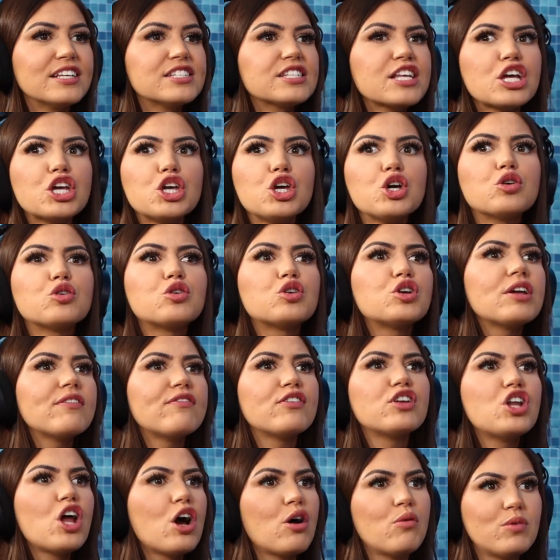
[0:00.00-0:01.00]
And it's like, you don't
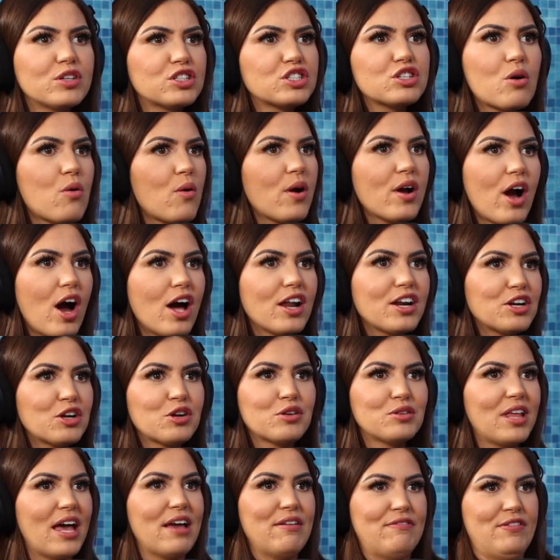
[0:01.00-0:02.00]
even know what's going on in
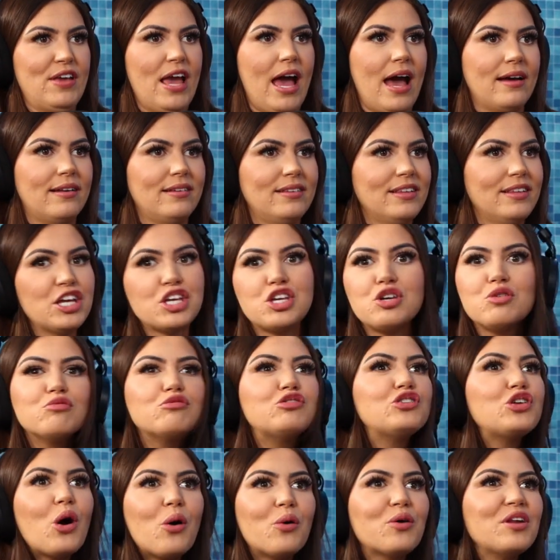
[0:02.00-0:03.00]
her life yet. Like
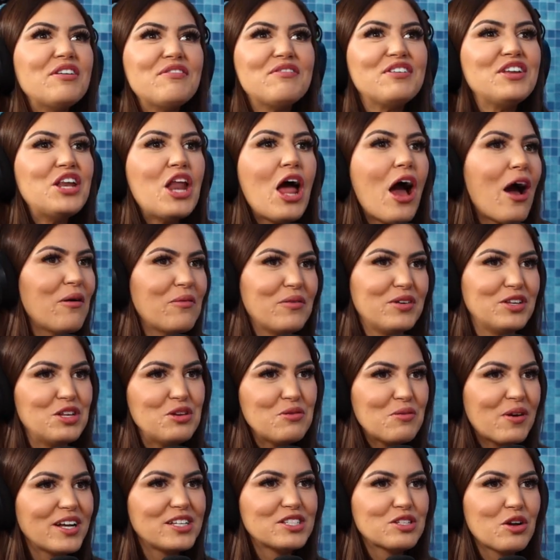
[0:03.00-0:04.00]
you don't even know. And
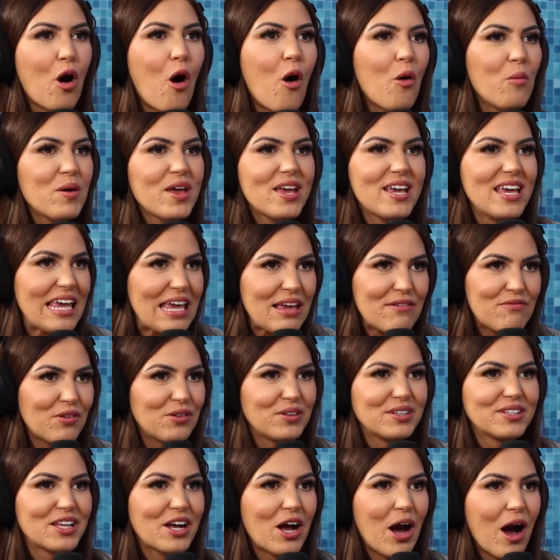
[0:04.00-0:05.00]
you guys are all being
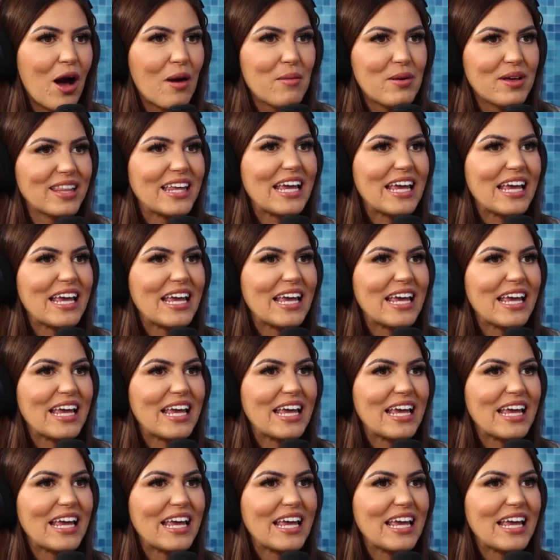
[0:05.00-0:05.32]
evil in the comment.